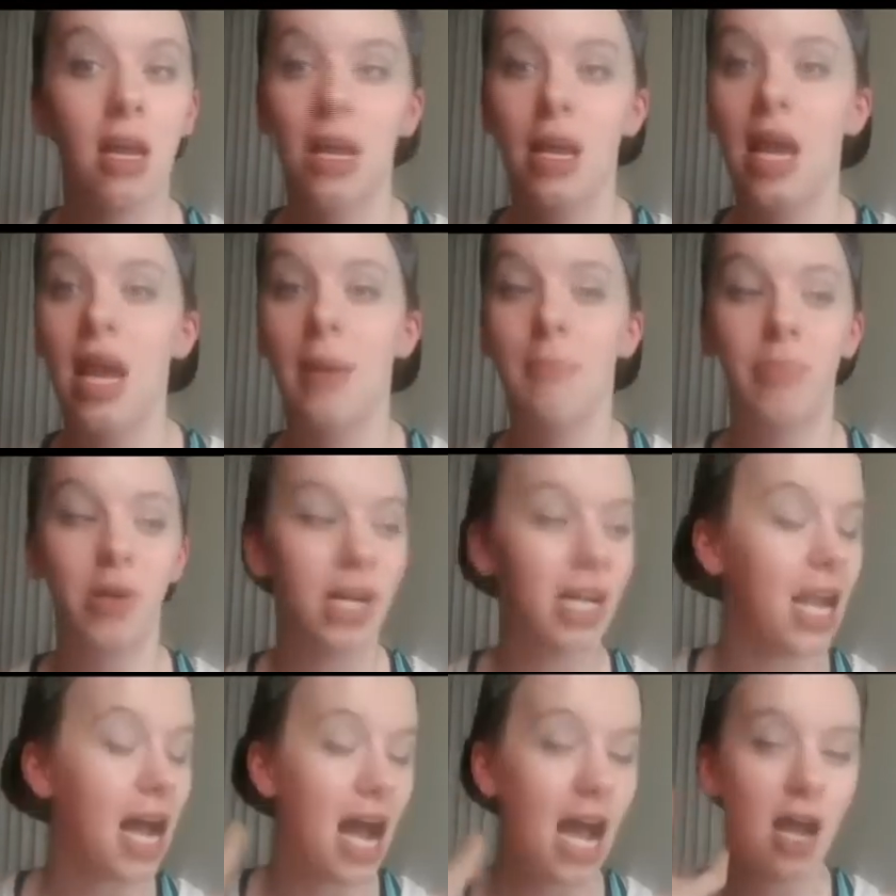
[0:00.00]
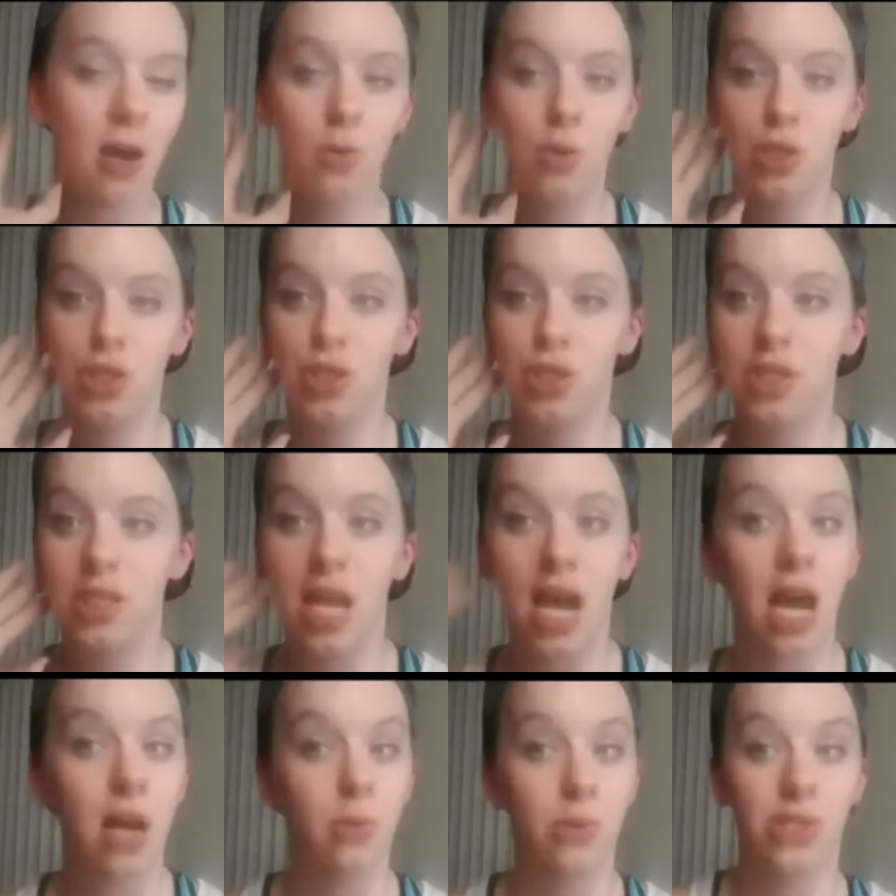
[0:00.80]
But I was
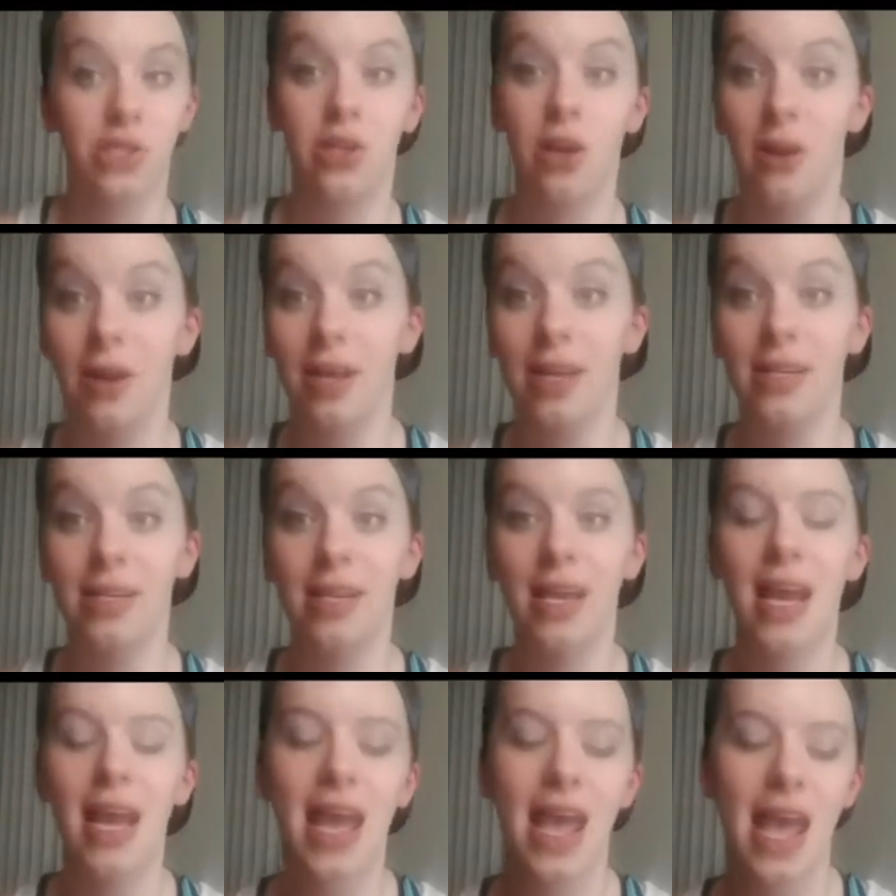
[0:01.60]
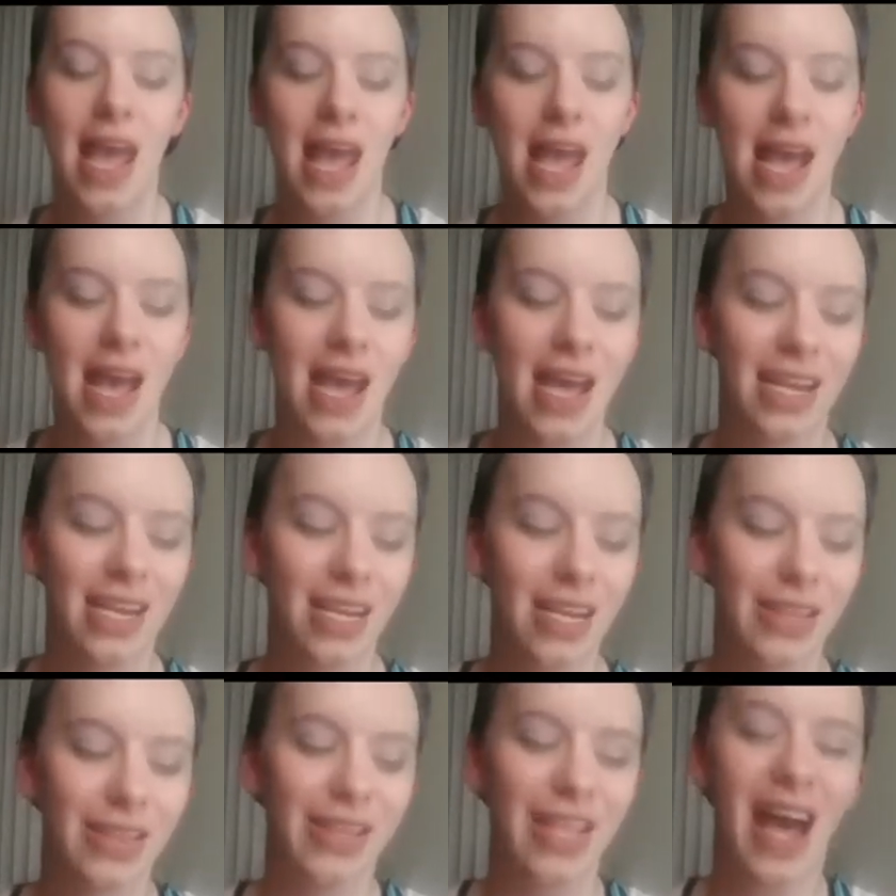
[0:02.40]
gone.
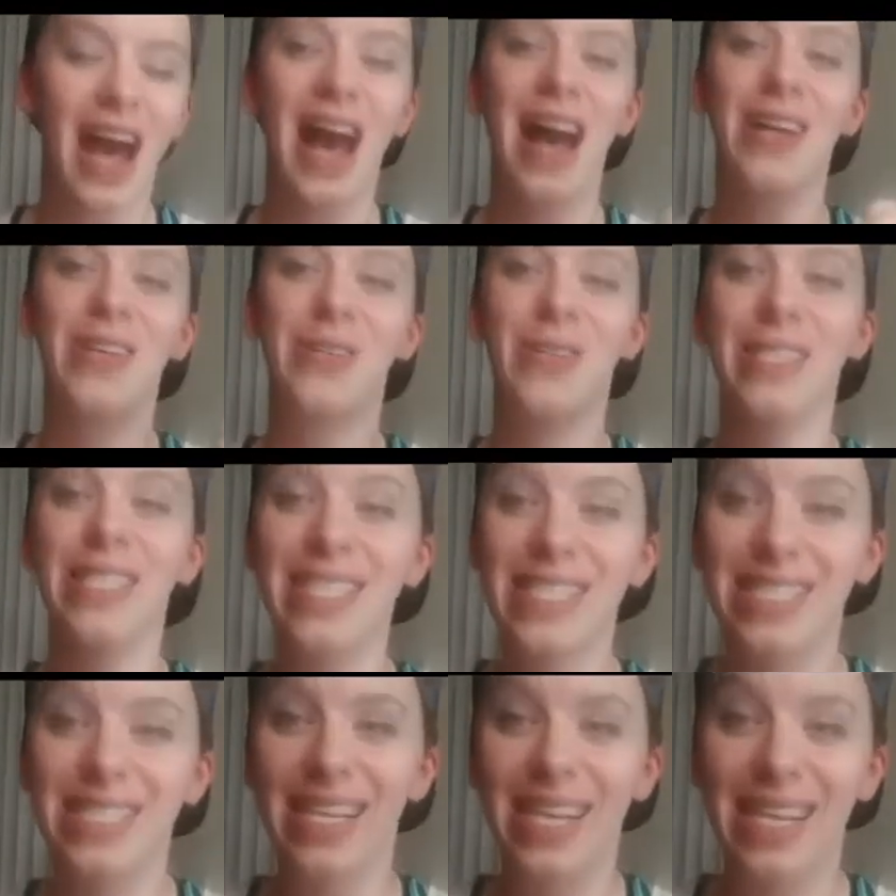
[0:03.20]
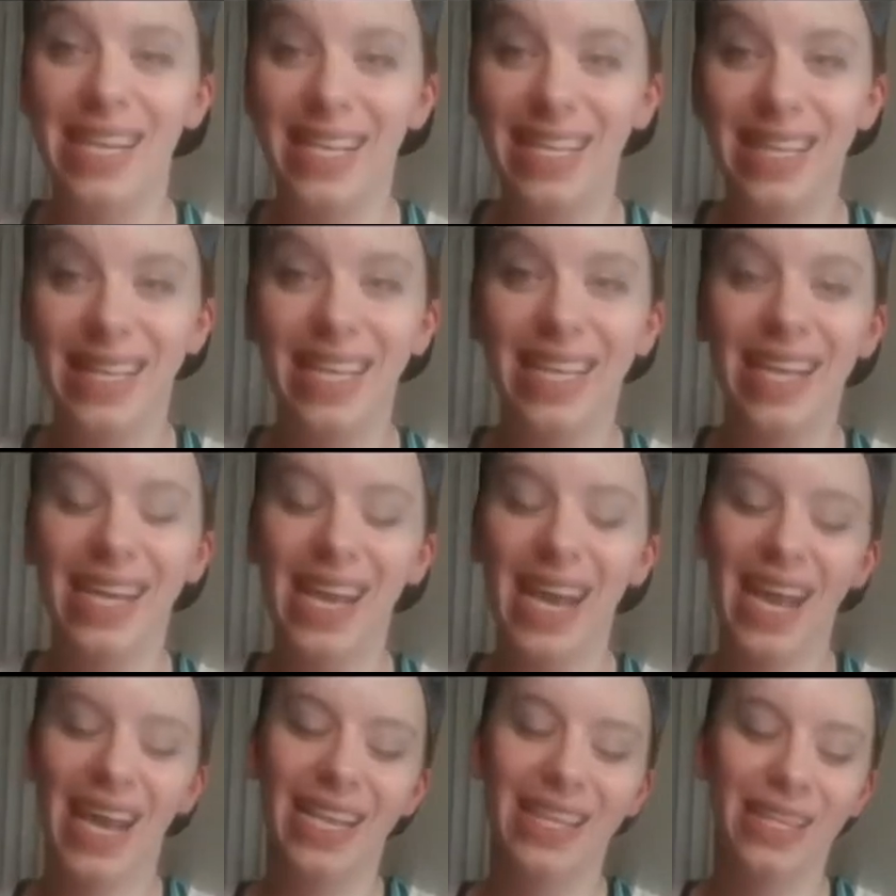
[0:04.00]
And I couldn't say
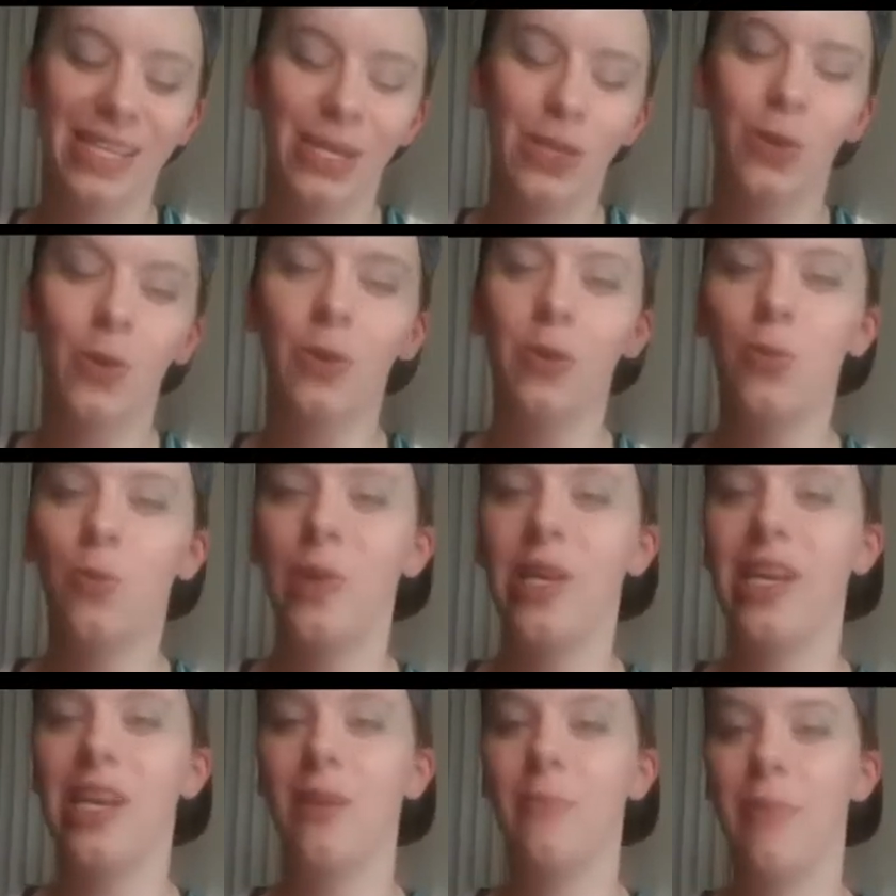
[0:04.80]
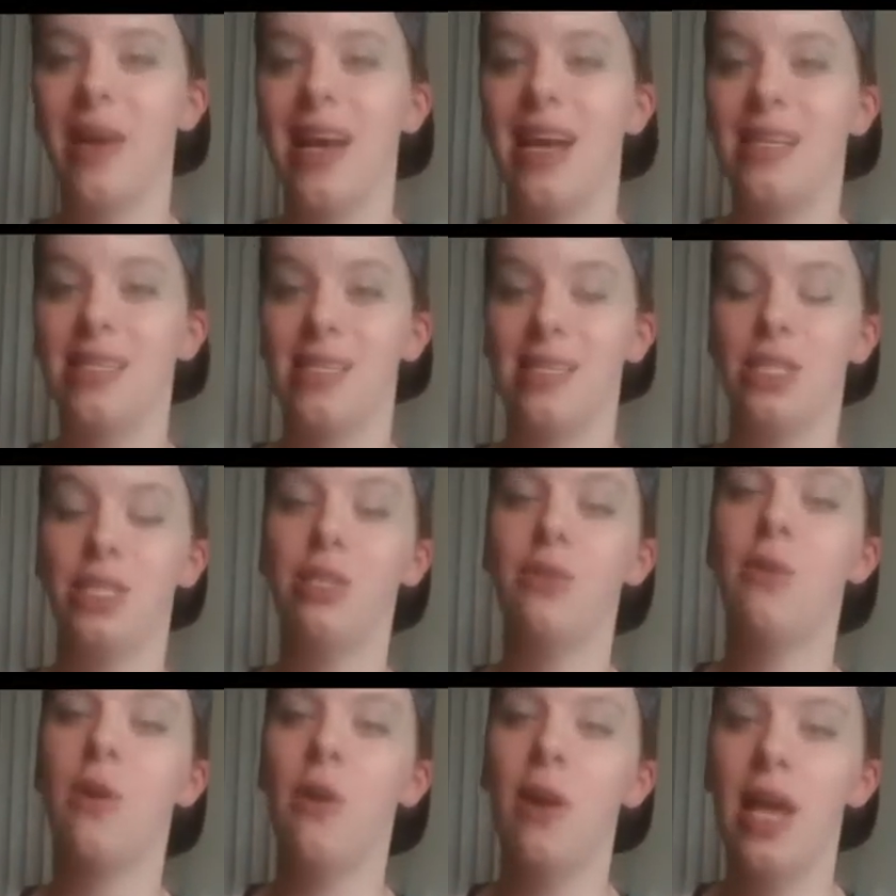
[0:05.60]
anything, and the Golden Weekend Pass,
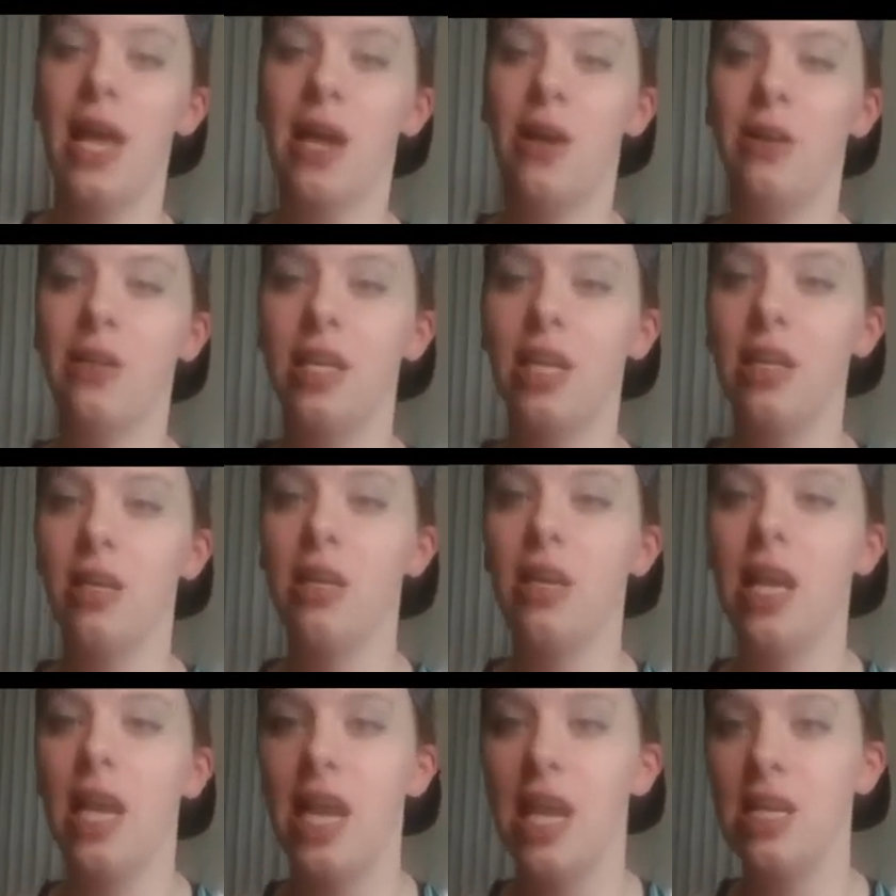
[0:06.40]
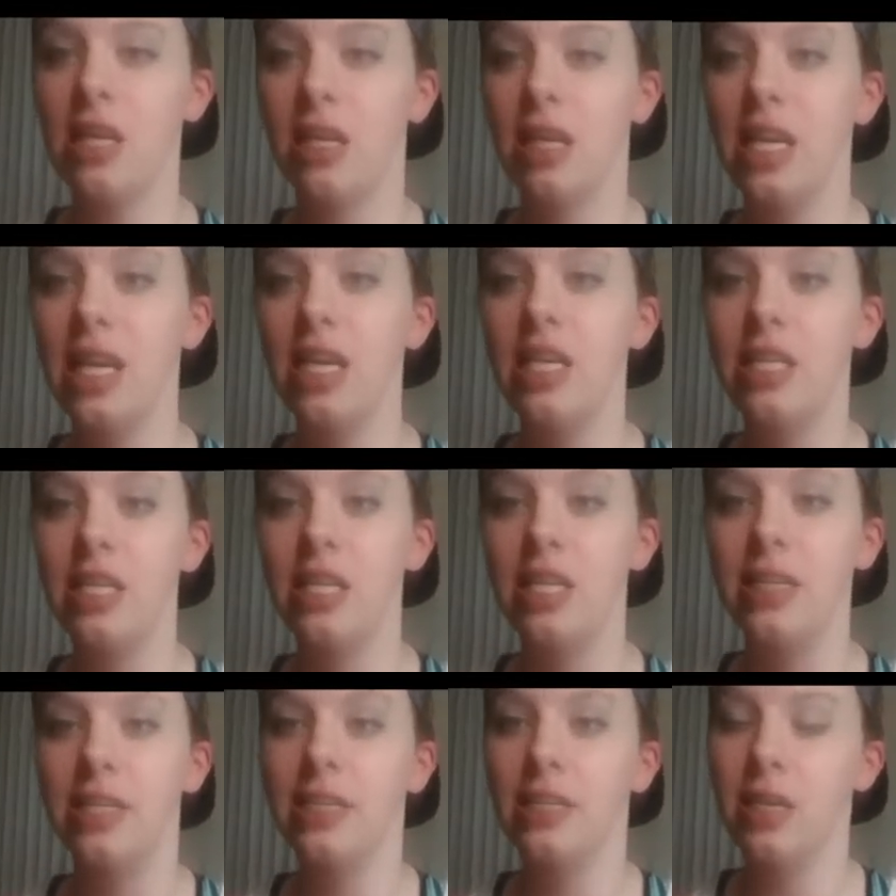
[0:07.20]
you held it in a
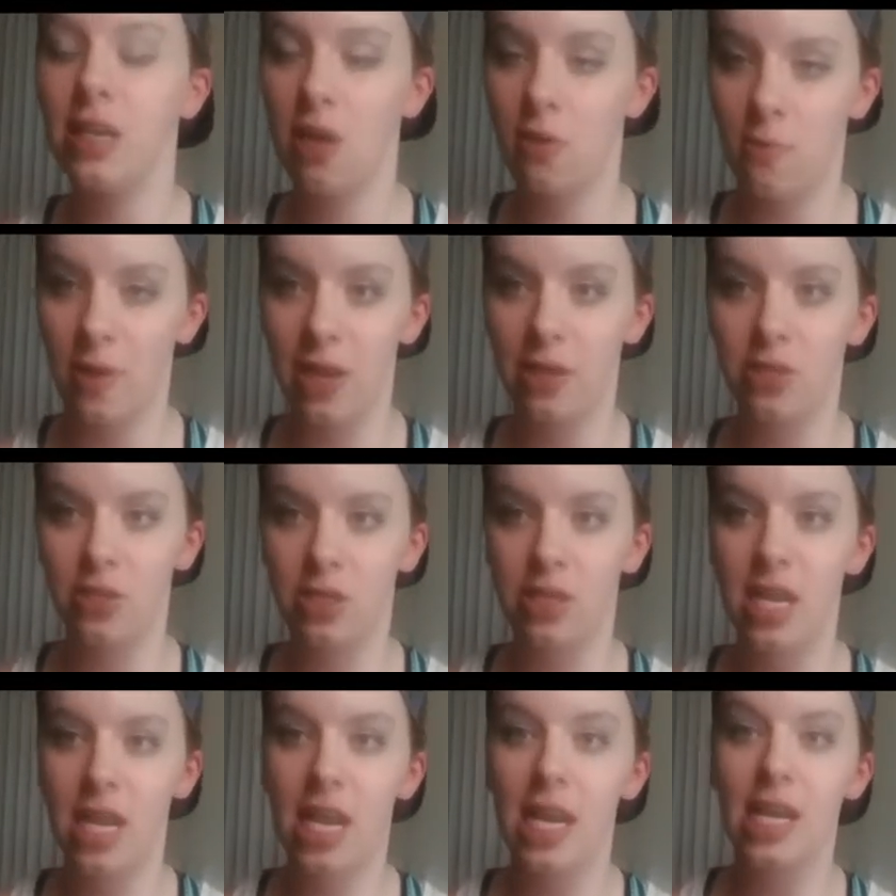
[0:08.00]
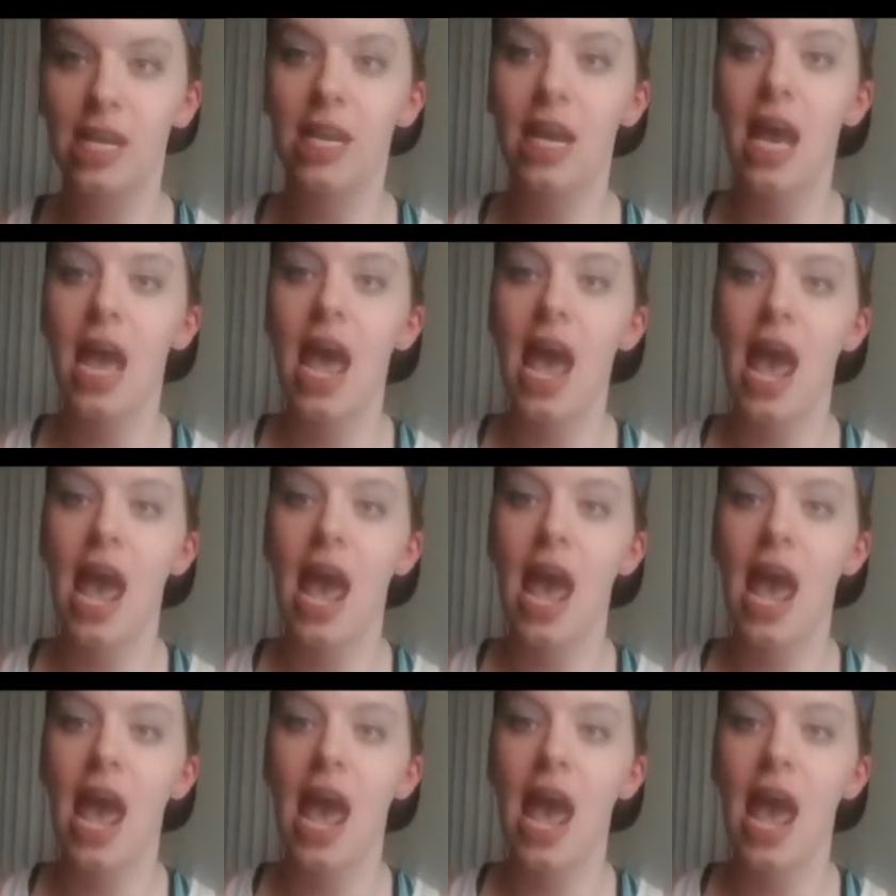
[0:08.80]
lanyard around your neck.